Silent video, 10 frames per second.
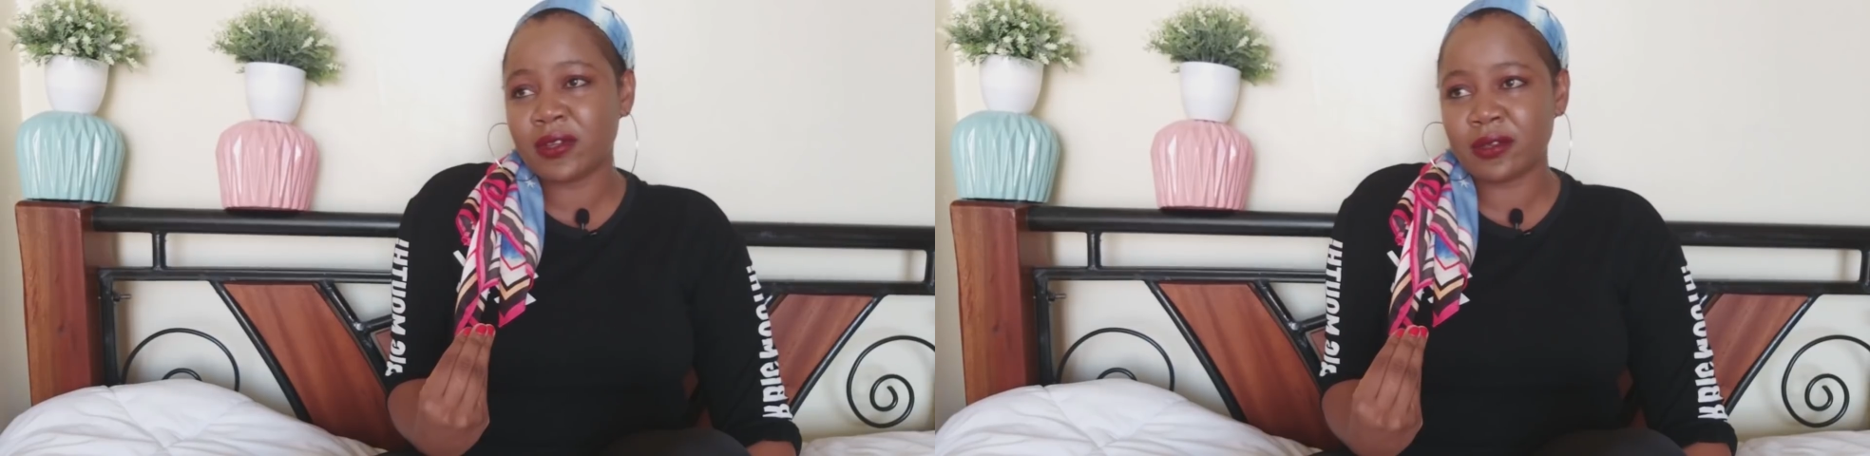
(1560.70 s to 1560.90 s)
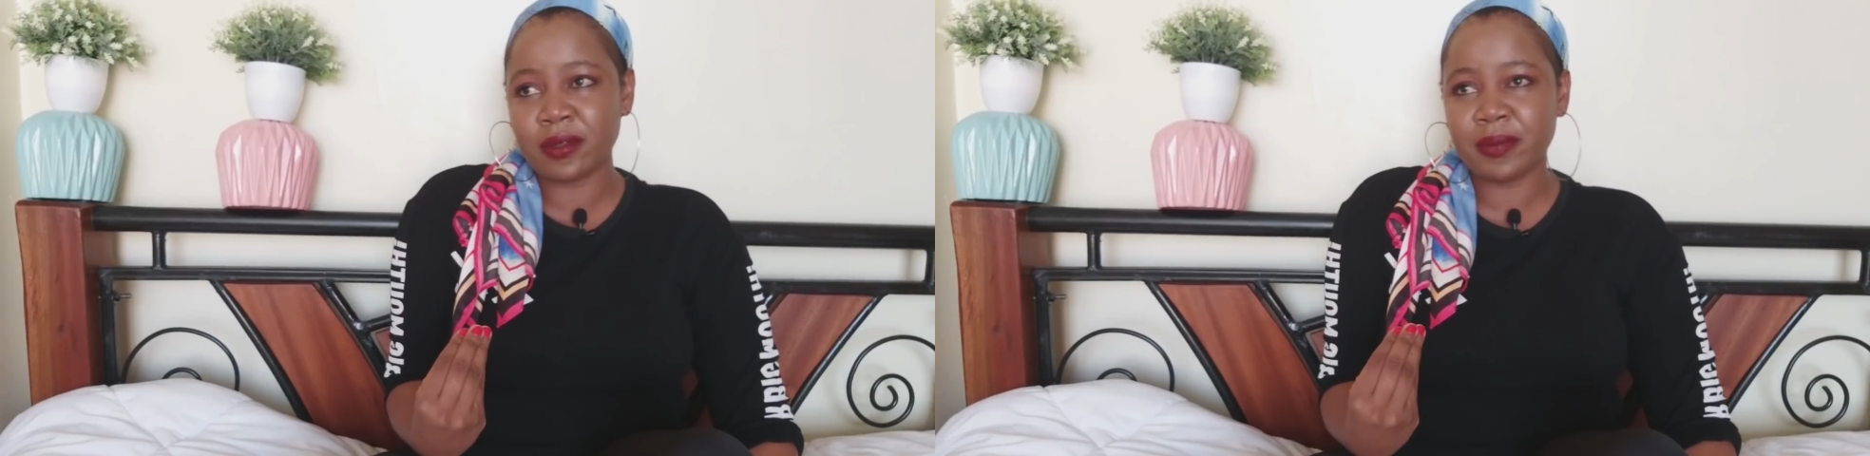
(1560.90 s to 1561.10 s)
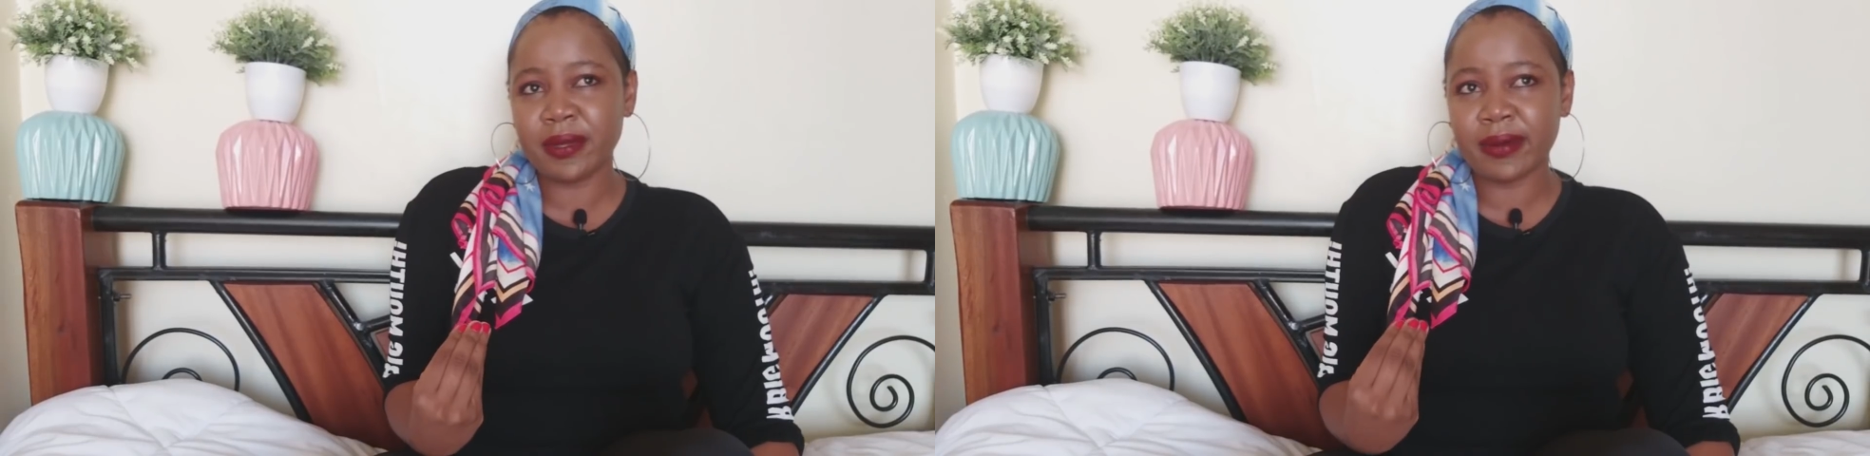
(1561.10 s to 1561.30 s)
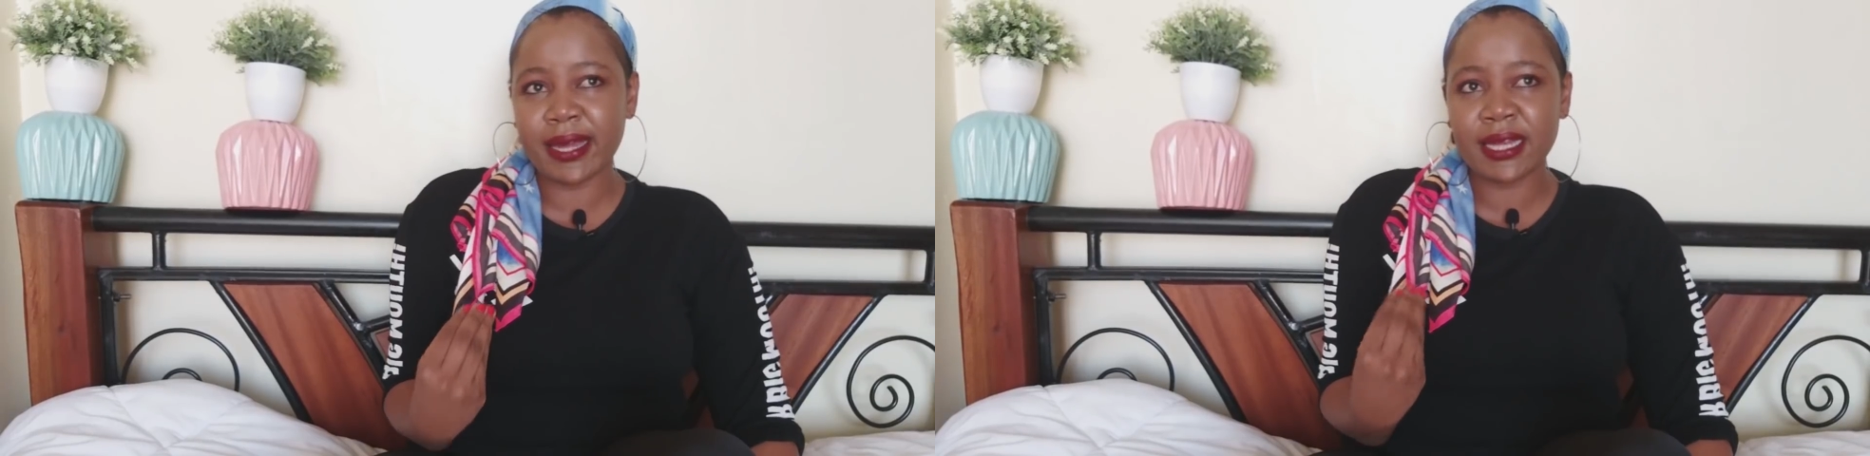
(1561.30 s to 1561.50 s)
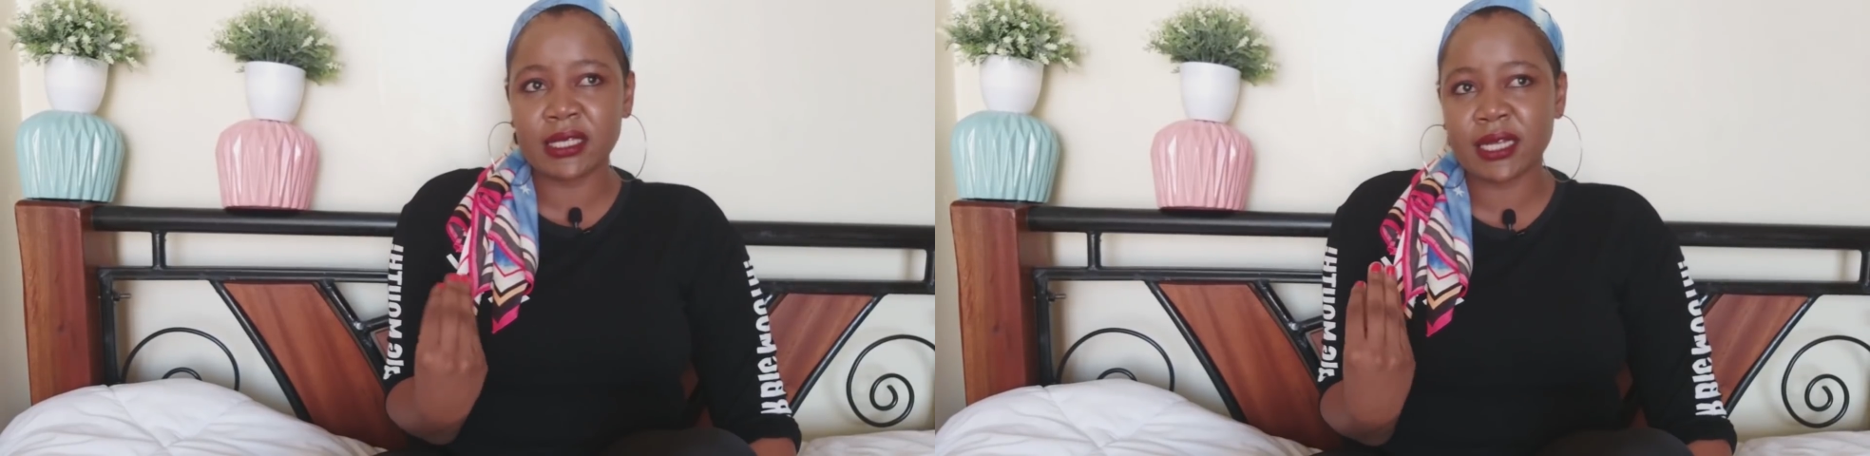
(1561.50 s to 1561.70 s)
in the mirror
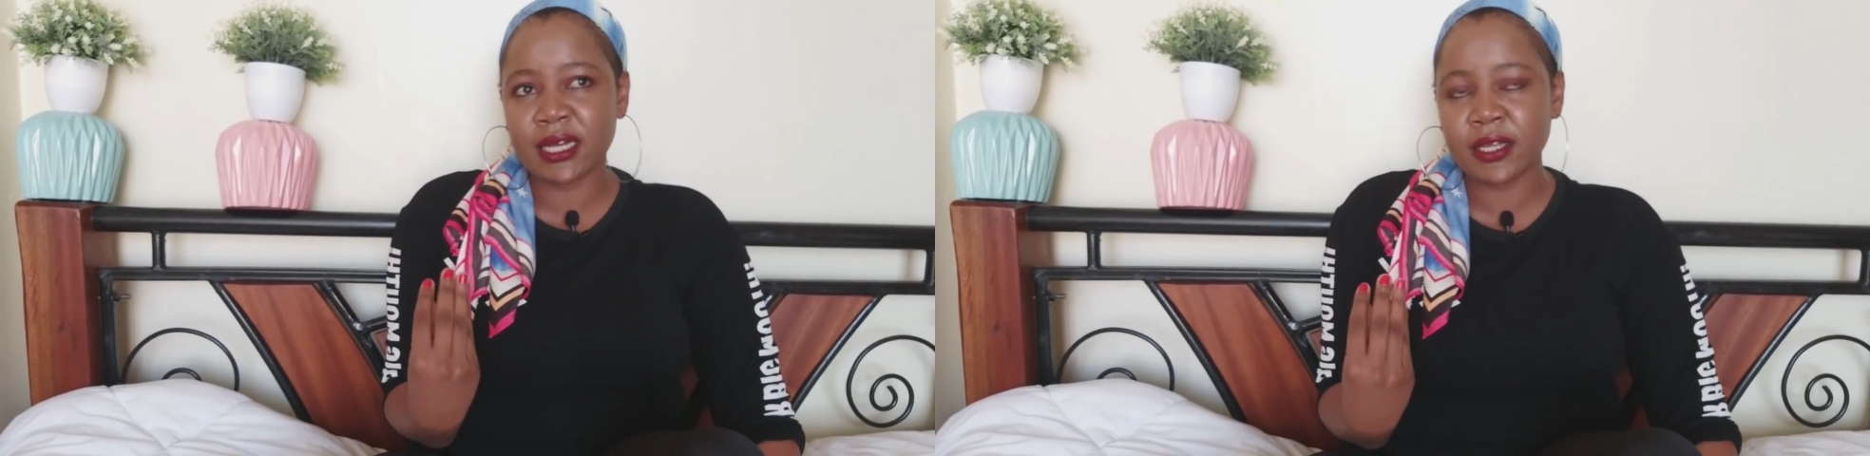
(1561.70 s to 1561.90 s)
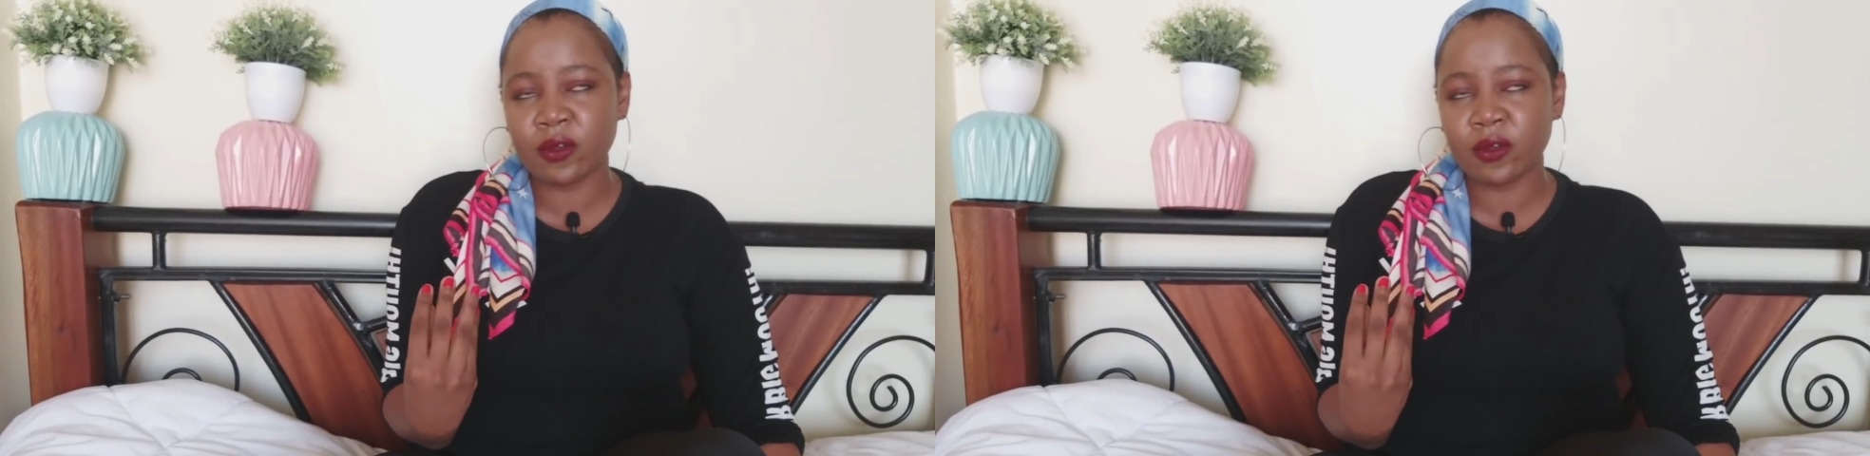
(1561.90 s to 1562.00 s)
and telling